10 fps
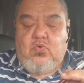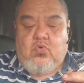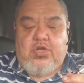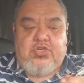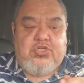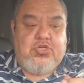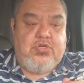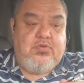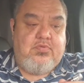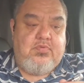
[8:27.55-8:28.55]
orange,
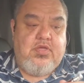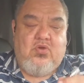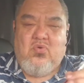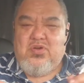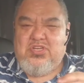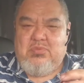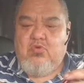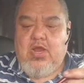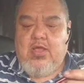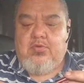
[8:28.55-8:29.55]
orangey
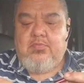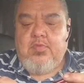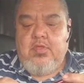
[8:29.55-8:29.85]
brown.